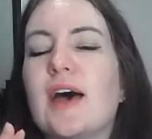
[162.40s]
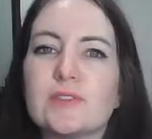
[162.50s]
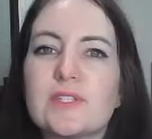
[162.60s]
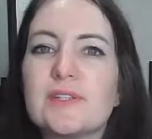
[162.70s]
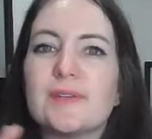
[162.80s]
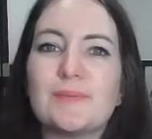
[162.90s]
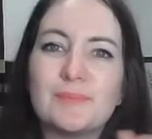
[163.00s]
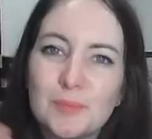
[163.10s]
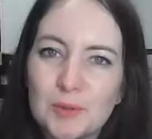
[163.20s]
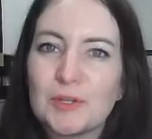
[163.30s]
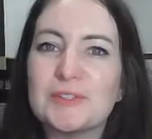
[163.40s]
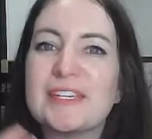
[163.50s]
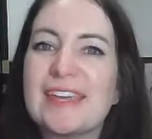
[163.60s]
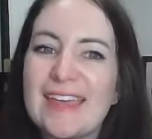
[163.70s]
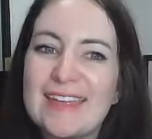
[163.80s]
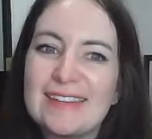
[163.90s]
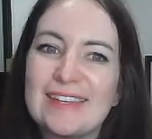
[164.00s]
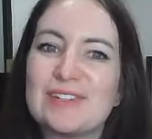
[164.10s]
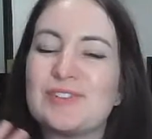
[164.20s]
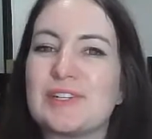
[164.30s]
alt world again.
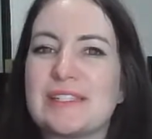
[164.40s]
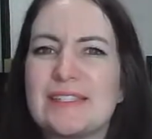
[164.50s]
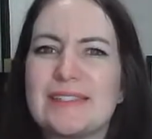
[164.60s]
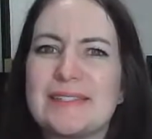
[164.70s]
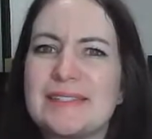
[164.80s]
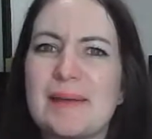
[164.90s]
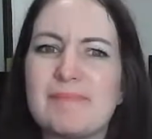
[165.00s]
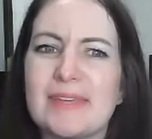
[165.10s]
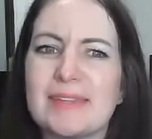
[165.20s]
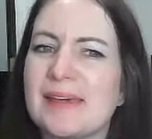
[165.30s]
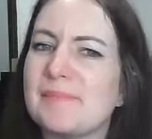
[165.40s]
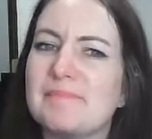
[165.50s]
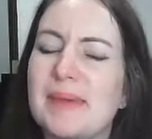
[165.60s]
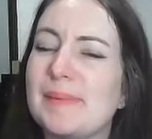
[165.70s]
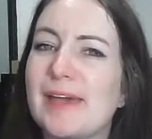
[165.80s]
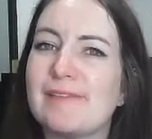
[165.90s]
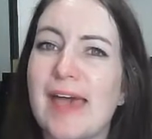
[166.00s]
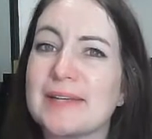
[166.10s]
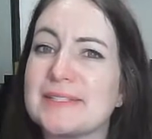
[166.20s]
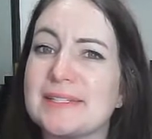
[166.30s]
They're just something that maybe I've
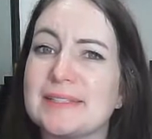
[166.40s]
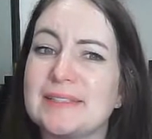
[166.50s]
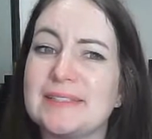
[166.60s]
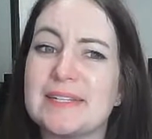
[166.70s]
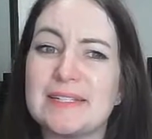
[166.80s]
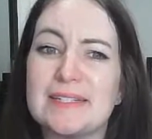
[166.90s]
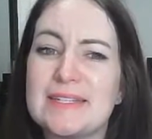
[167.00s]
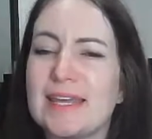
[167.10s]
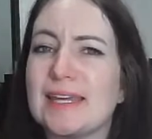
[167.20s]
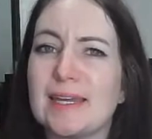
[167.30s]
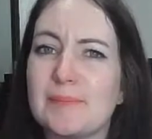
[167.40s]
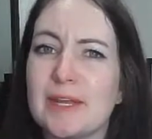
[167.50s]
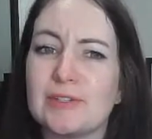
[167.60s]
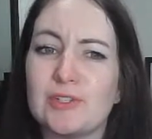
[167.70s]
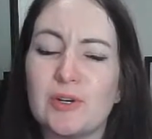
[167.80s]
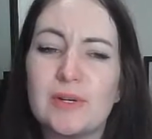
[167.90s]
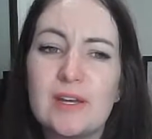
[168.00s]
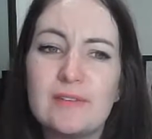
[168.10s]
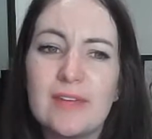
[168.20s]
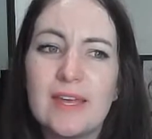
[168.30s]
accidentally done and taking a mental note
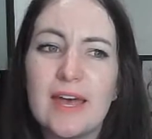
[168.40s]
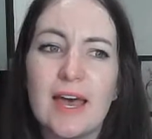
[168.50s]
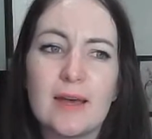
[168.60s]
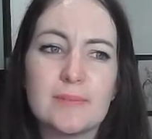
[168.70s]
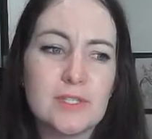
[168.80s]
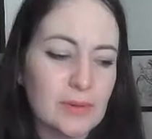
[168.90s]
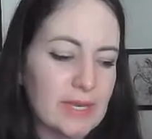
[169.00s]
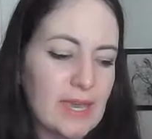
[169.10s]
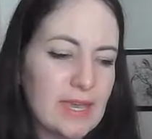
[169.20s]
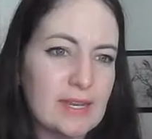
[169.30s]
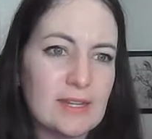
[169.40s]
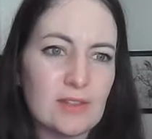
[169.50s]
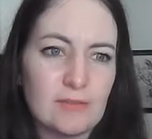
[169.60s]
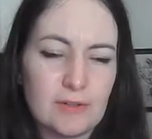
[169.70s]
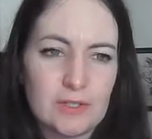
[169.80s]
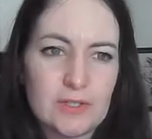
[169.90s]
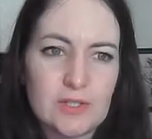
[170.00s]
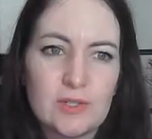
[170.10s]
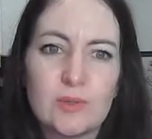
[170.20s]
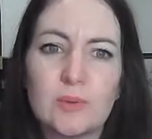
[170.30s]
of. So again, the first
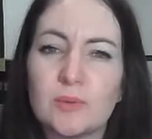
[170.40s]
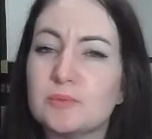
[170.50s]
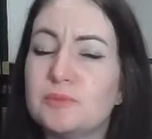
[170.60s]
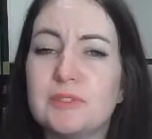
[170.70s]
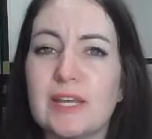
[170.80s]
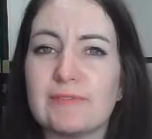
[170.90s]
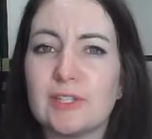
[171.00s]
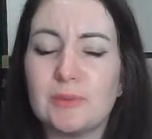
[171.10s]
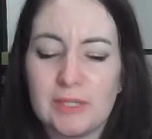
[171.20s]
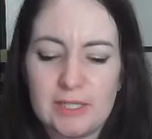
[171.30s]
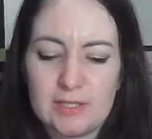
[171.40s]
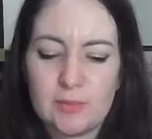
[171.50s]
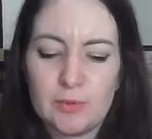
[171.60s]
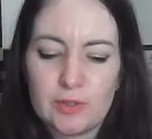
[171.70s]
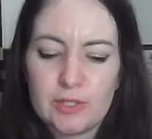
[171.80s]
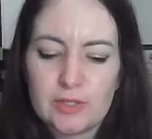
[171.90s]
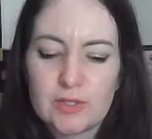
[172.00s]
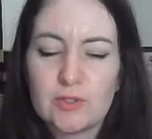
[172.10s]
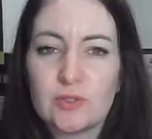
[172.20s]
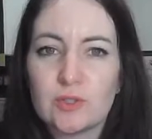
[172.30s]
2 definitely related to borders,
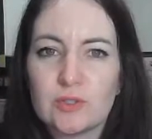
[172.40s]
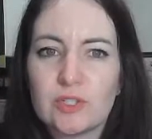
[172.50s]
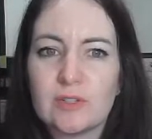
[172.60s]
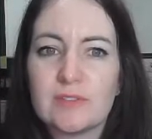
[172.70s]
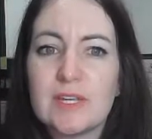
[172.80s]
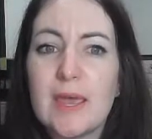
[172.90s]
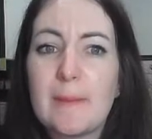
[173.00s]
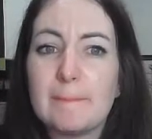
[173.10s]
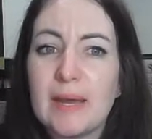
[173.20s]
Ctrl+Shift-